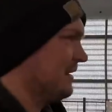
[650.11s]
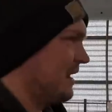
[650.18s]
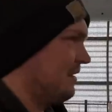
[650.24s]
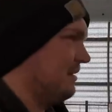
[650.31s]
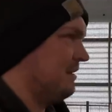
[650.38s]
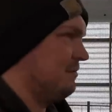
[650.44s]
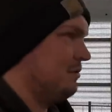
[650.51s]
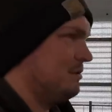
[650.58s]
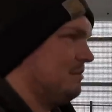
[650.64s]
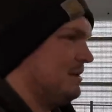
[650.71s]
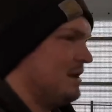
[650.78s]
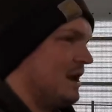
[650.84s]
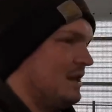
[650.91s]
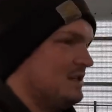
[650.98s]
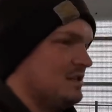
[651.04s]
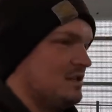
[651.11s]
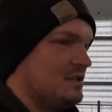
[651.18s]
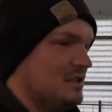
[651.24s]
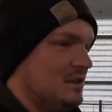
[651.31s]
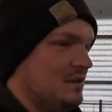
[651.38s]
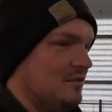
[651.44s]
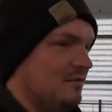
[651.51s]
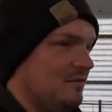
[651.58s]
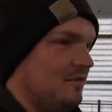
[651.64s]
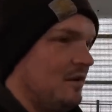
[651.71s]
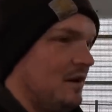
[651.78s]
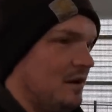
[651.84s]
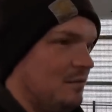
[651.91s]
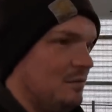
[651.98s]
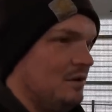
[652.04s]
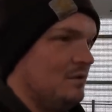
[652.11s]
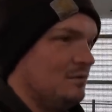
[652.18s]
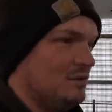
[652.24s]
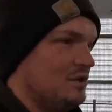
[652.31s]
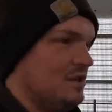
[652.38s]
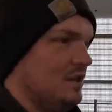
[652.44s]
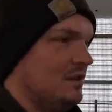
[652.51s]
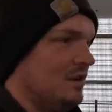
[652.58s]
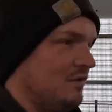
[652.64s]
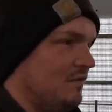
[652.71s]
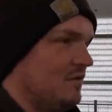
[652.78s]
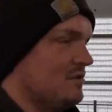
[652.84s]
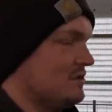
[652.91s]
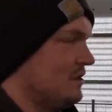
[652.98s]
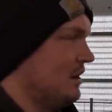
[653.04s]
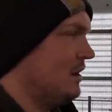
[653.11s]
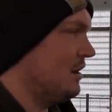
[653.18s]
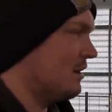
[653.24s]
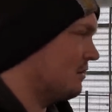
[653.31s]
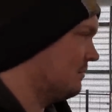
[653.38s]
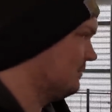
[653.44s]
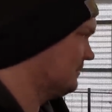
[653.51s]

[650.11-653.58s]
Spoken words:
I think it would be nice to see if we do see a difference there.